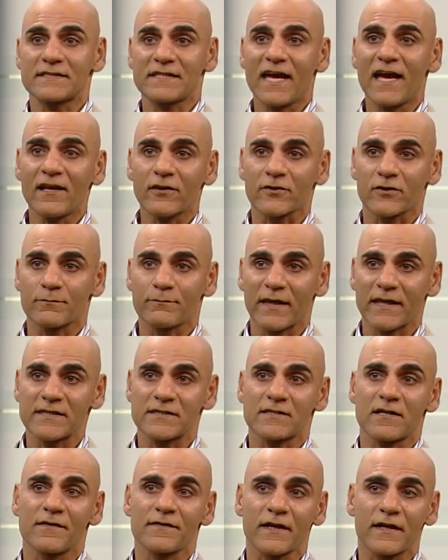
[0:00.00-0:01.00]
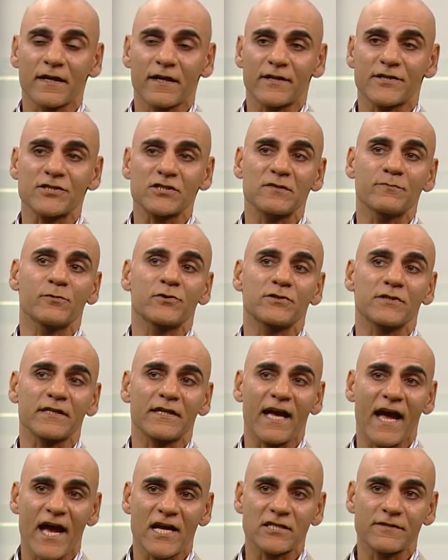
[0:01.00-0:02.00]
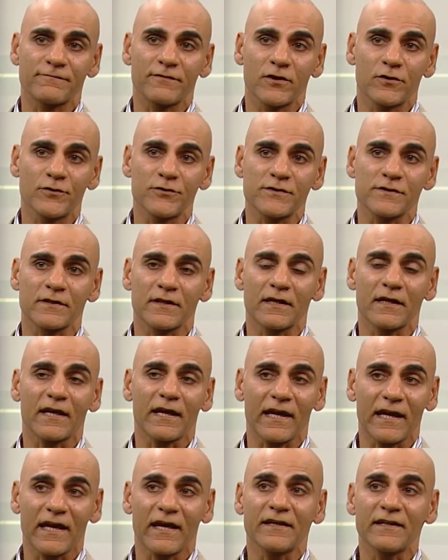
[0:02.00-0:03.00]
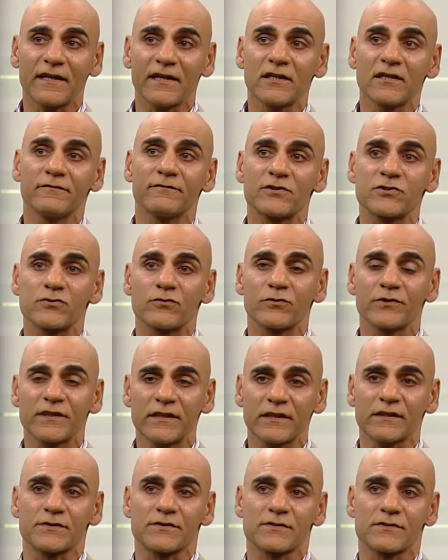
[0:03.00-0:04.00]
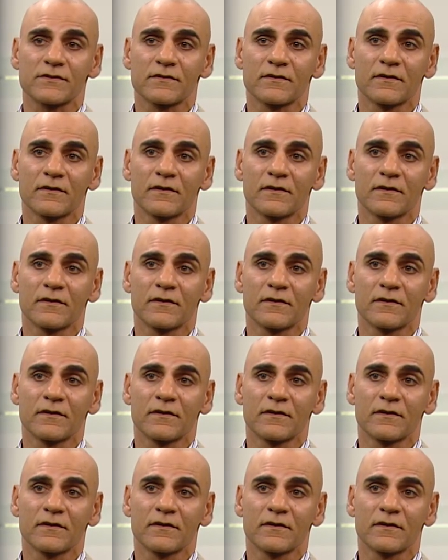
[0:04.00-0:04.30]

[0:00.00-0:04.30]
tailored based on the customer's cash flows and individual needs.